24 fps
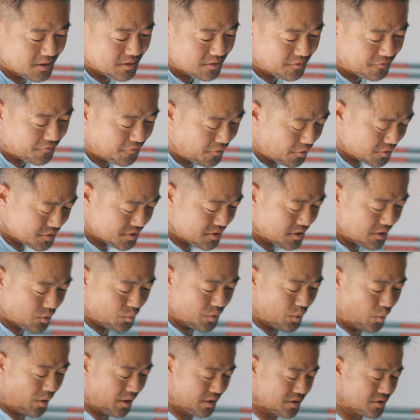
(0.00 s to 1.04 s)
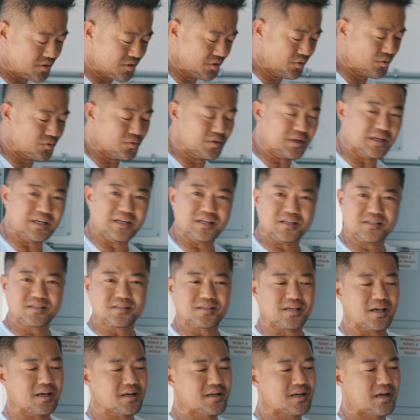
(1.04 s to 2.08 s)
The first thing we want to do is
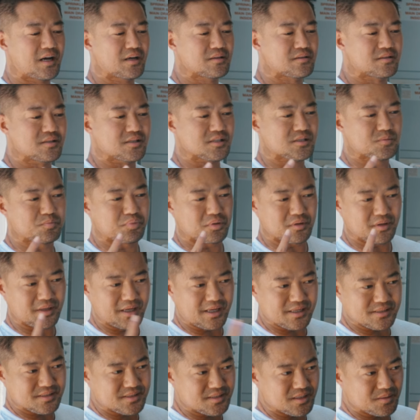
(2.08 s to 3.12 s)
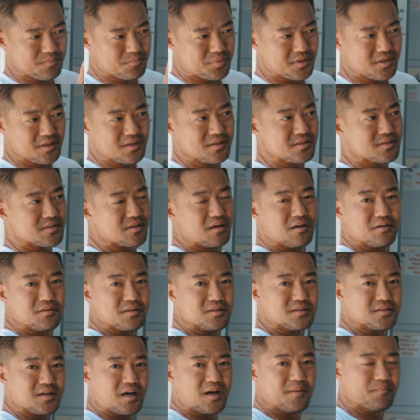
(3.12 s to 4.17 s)
take out this plastic piece on
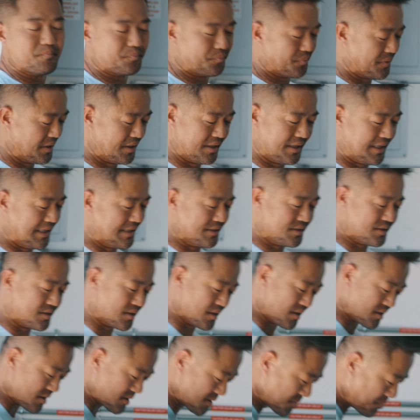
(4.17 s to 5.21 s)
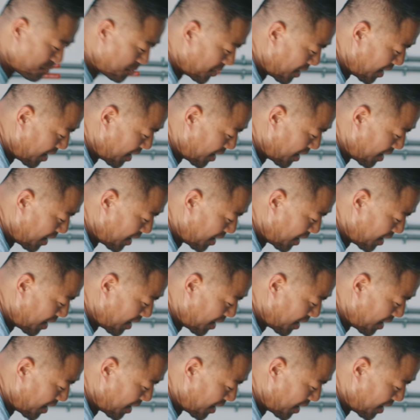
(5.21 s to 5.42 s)
the top. It just